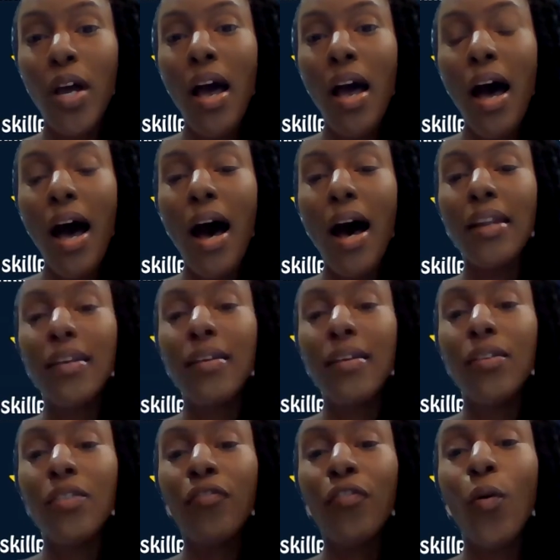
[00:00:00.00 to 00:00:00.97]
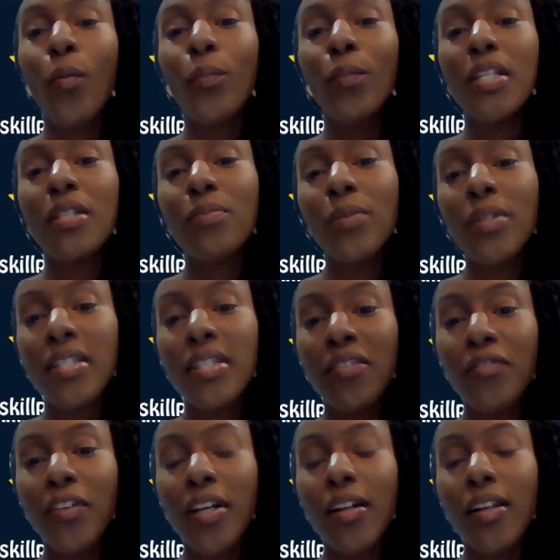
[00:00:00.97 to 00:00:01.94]
And for me
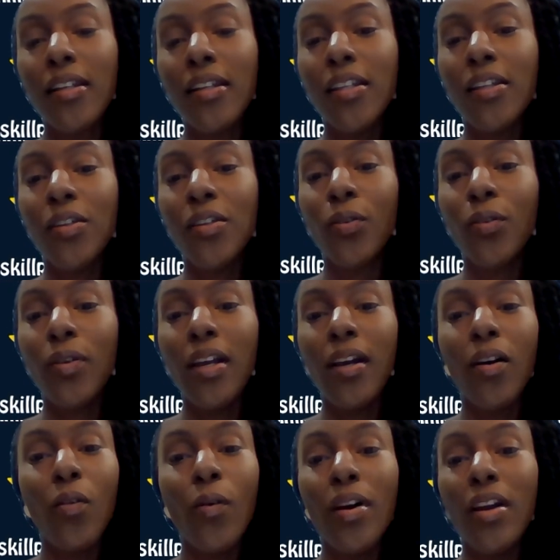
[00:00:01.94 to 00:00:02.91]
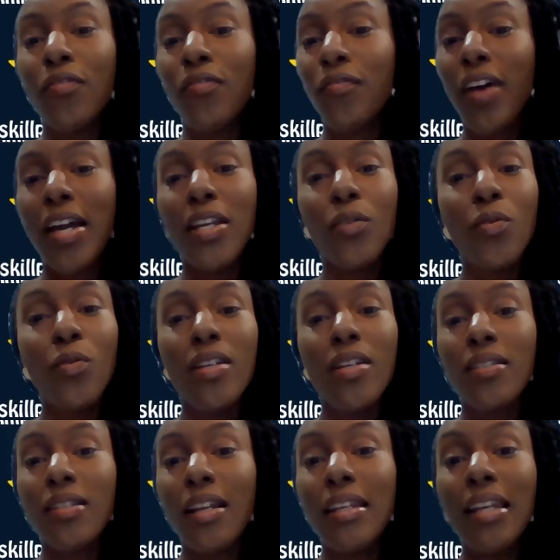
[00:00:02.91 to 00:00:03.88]
specifically, or if anyone
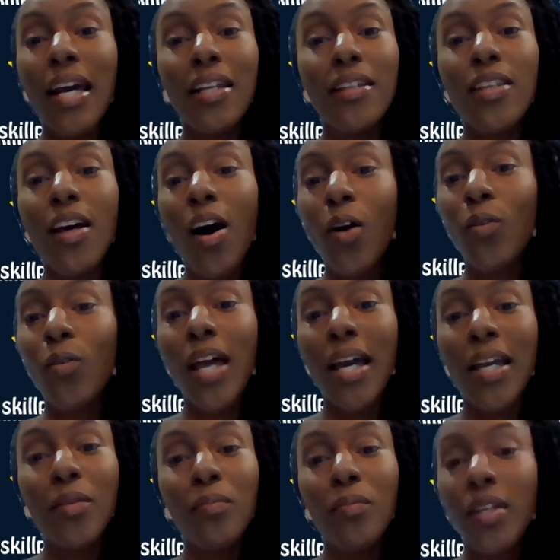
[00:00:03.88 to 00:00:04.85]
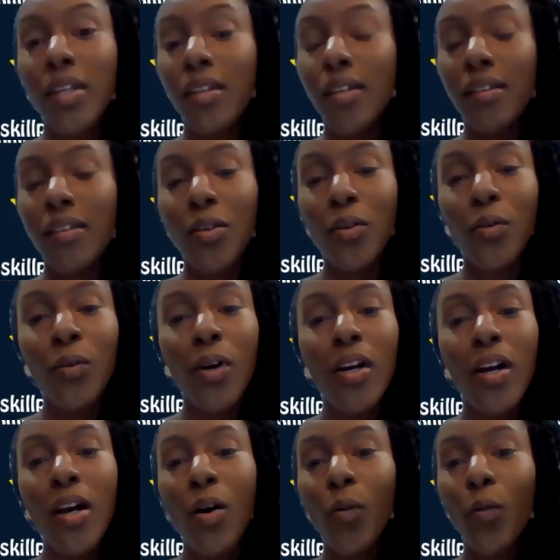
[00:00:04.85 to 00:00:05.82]
is a night owl like me,
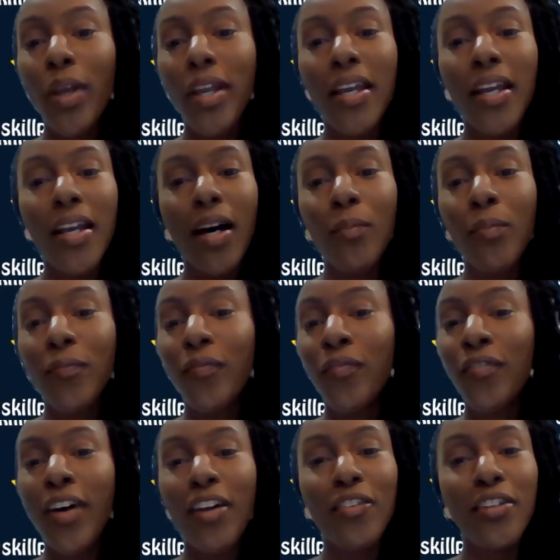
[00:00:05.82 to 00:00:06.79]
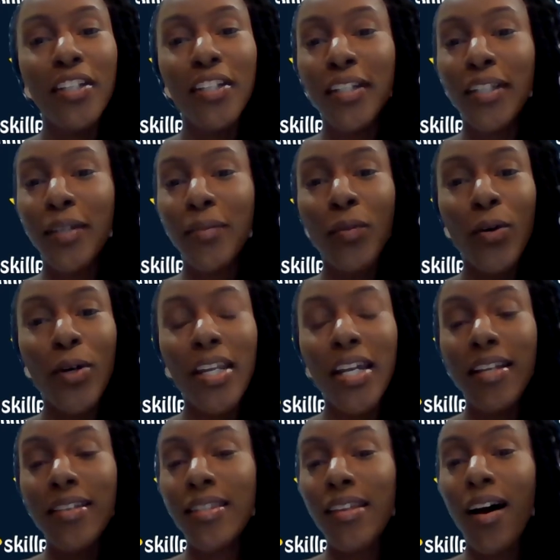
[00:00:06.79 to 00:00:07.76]
waking up very early
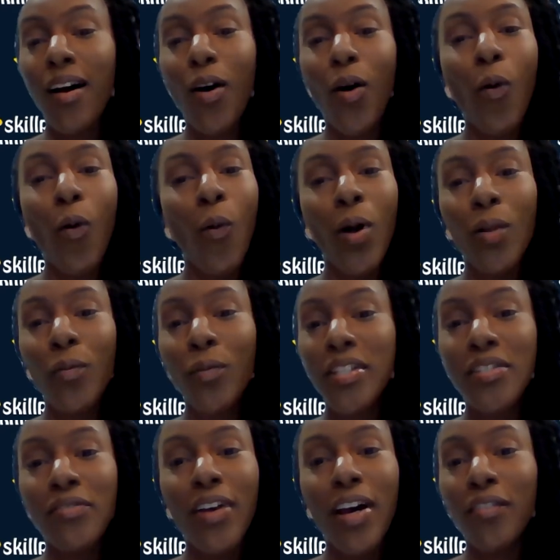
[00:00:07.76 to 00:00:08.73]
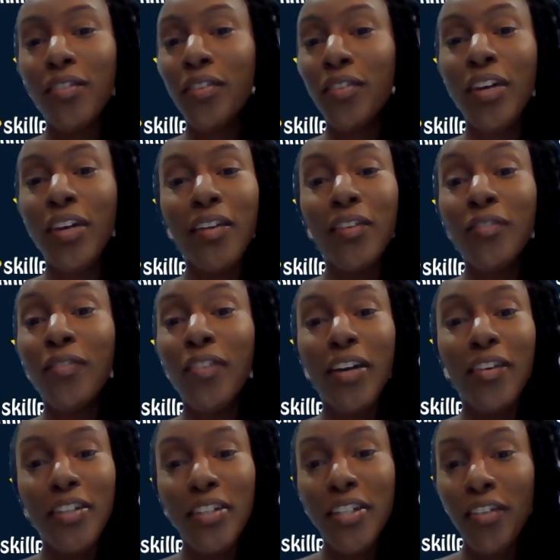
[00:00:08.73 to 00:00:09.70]
mornings are always very, very,
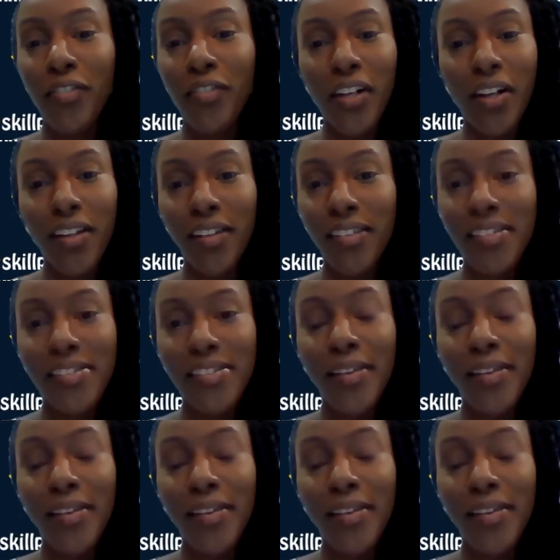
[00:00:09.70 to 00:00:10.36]
very difficult.